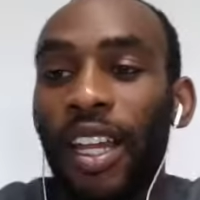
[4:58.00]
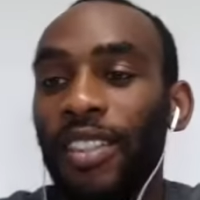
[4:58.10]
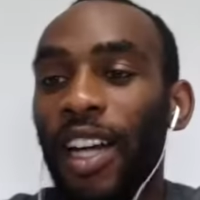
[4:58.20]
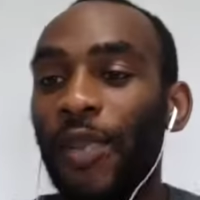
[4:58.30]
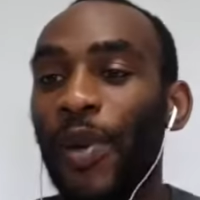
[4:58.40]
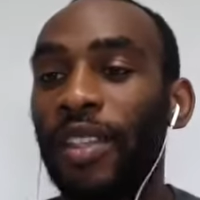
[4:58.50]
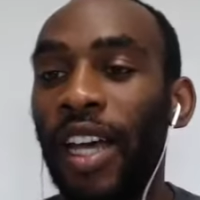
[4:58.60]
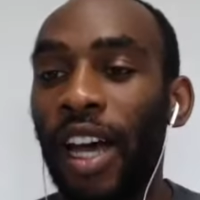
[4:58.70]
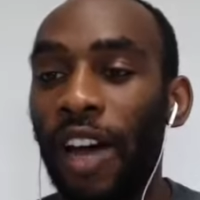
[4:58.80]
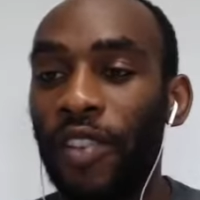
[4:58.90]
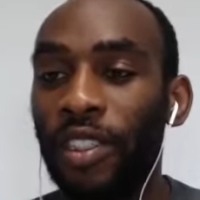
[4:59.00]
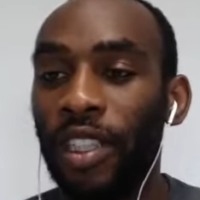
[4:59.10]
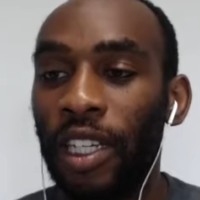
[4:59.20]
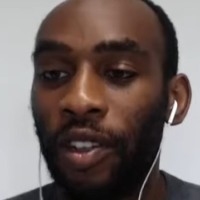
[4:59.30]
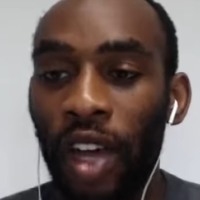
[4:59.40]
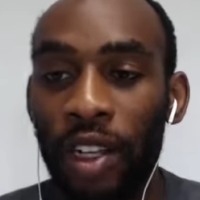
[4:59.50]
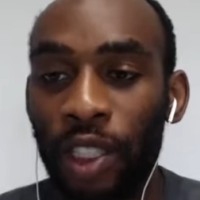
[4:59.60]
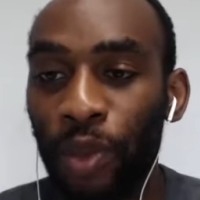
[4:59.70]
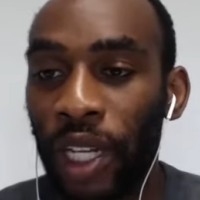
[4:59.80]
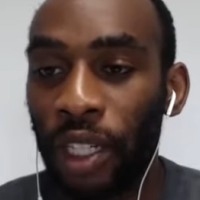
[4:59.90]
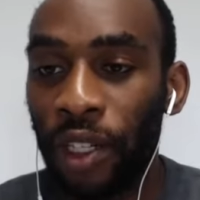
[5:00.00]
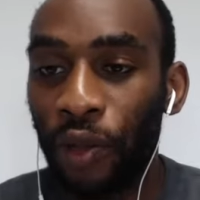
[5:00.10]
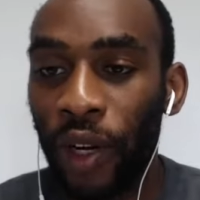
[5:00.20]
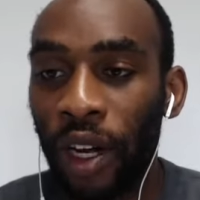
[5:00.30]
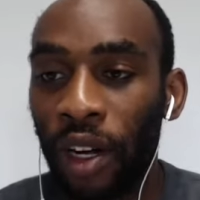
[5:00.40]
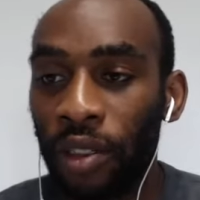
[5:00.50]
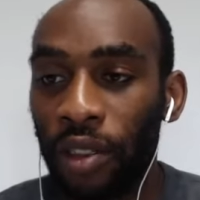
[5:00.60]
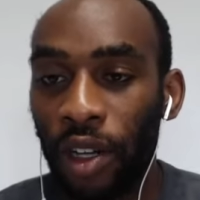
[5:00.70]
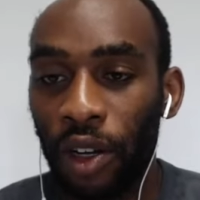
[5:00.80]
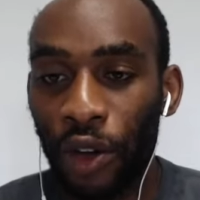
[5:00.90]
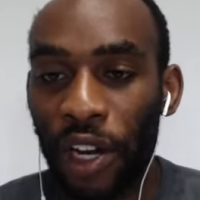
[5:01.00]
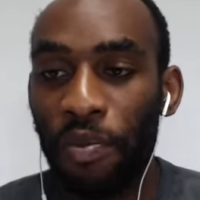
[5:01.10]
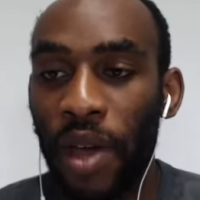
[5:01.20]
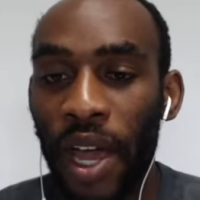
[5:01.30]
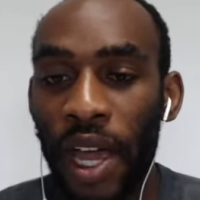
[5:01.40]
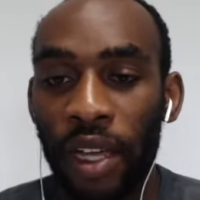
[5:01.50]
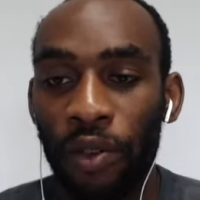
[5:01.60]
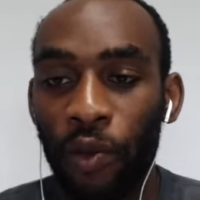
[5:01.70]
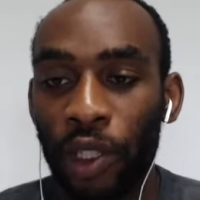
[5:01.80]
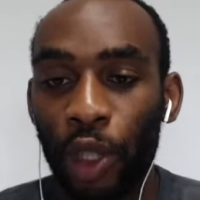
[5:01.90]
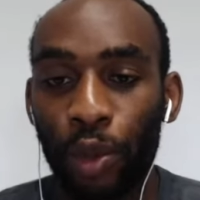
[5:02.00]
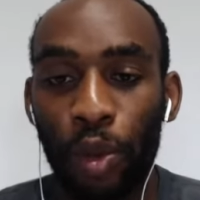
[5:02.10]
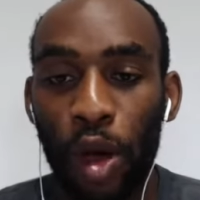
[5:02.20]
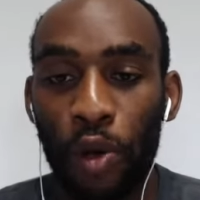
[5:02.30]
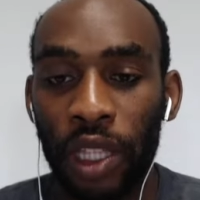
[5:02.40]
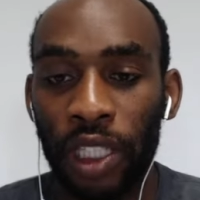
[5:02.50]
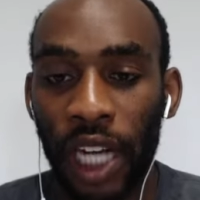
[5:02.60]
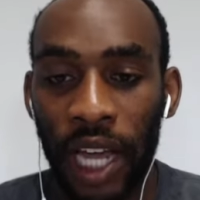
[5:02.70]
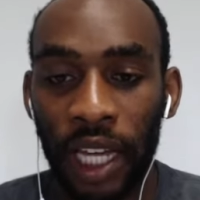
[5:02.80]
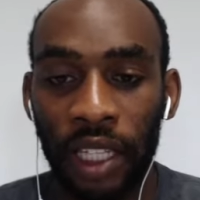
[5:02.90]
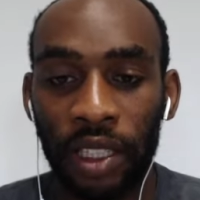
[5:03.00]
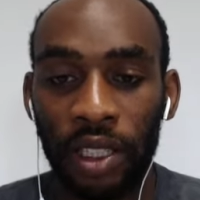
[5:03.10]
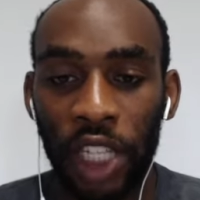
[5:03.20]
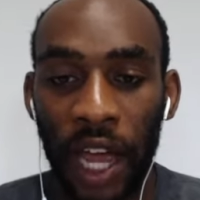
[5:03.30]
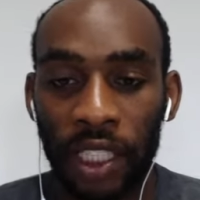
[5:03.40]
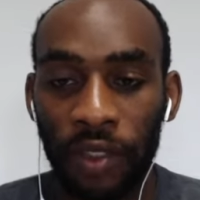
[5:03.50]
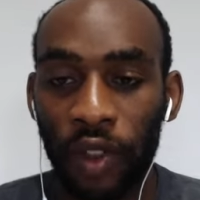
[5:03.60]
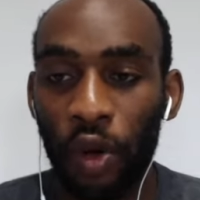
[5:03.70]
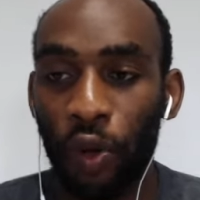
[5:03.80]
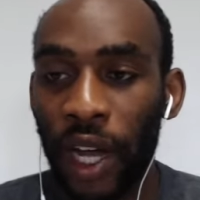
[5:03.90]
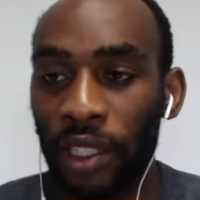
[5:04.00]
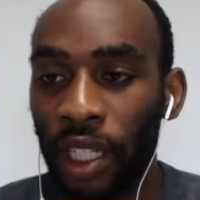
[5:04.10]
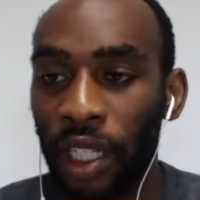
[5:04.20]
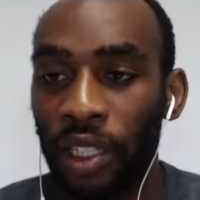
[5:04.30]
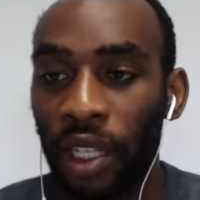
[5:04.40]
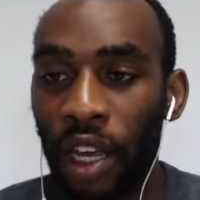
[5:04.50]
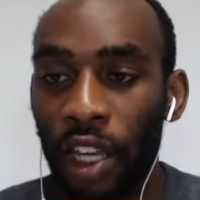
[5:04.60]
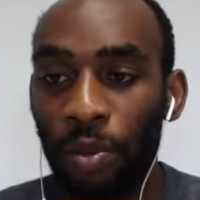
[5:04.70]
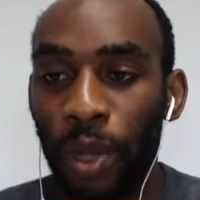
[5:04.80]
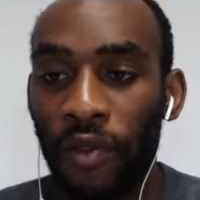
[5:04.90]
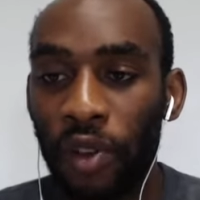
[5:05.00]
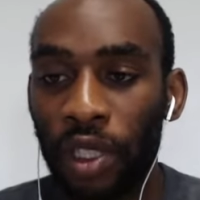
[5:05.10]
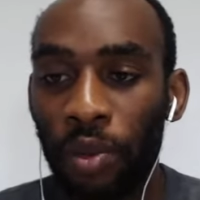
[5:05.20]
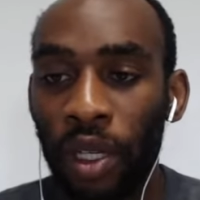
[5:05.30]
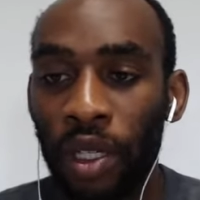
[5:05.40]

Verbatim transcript: let's talk about that. Obviously, you had a splendid career. You know, Green Bay, you won a Super Bowl with the Giants, Jacksonville Redskins. You played for some